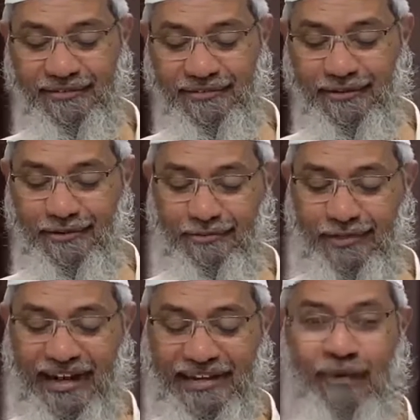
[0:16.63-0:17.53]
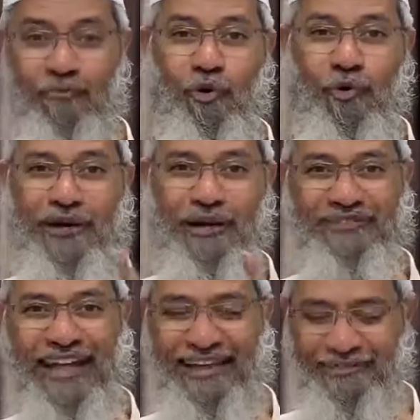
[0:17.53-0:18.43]
Many a time O becomes
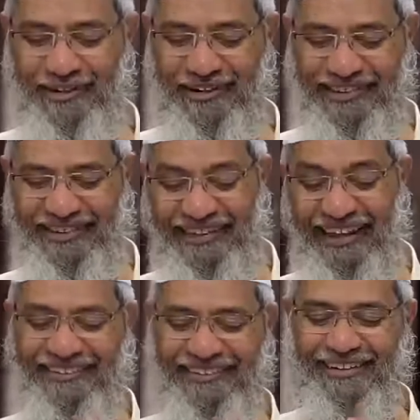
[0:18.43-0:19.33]
I, so it says does.